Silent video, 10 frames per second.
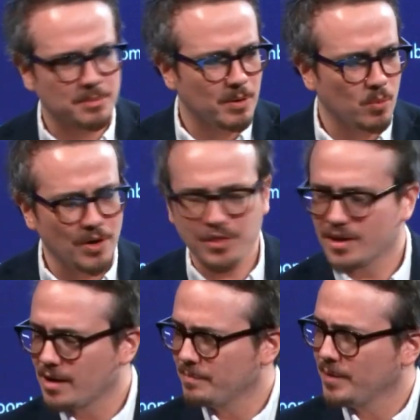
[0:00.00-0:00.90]
But one
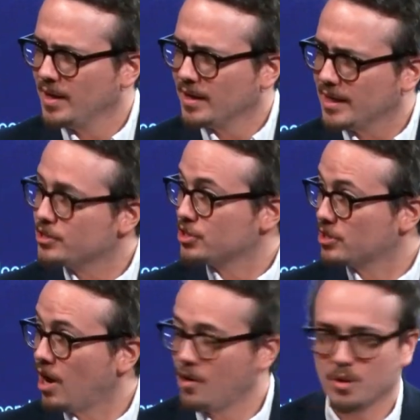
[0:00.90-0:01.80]
thing I'm keen to
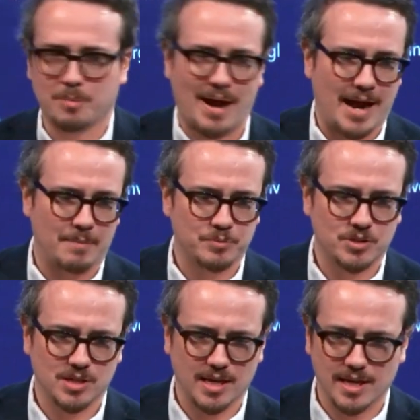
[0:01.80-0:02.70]
start with,
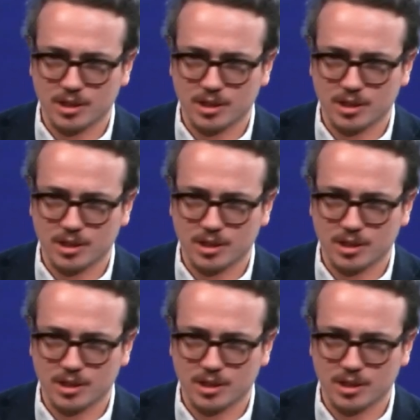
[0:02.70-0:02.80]
perhaps,